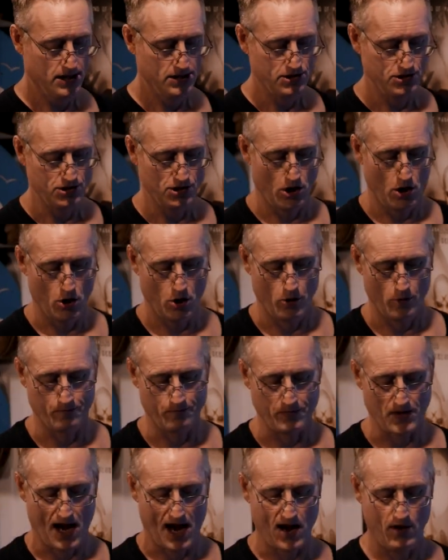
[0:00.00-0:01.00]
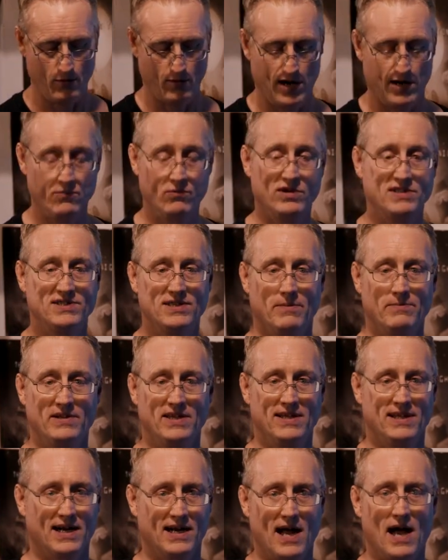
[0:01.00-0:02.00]
So I went with
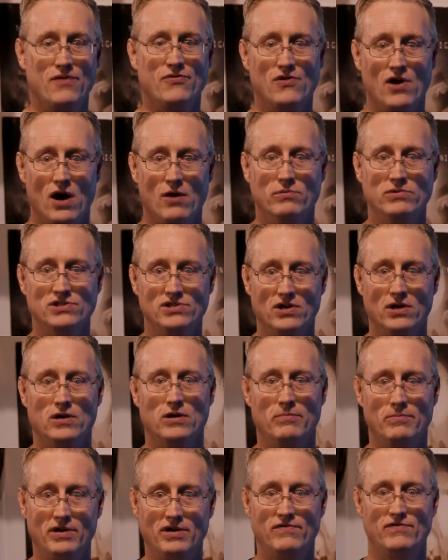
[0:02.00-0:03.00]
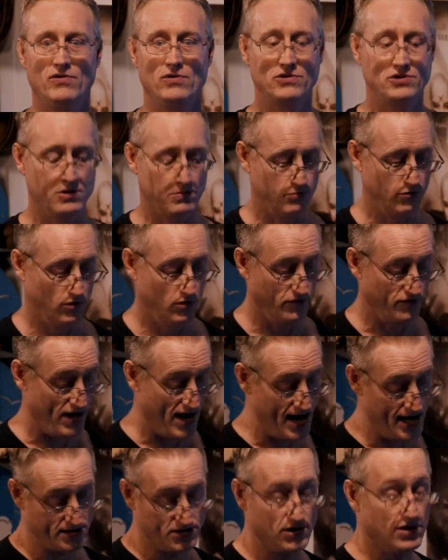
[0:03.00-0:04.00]
something that I thought was going to be future proof.
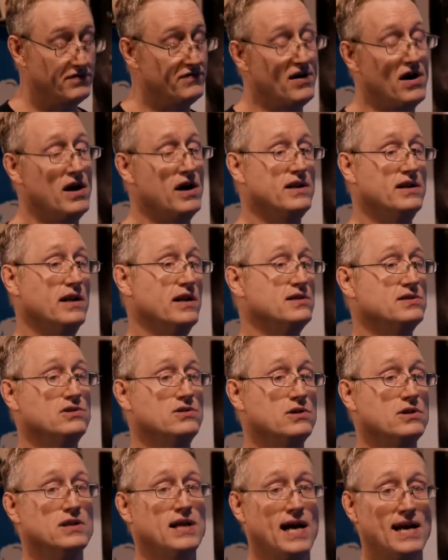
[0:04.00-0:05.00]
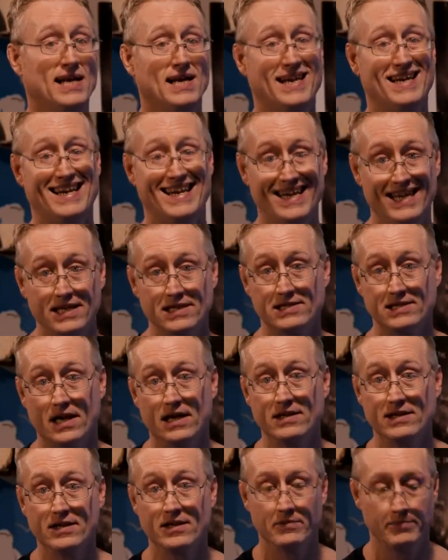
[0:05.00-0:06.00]
And so far it does look like it is
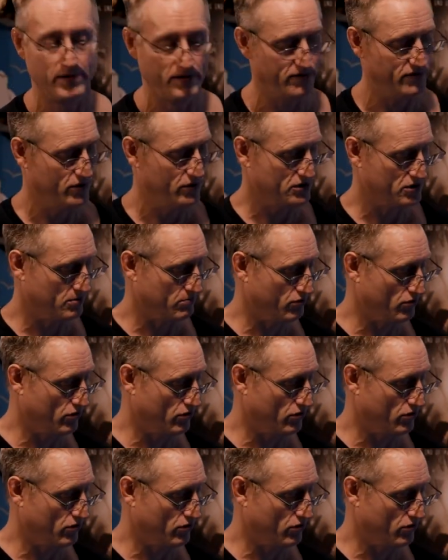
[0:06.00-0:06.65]
a little bit future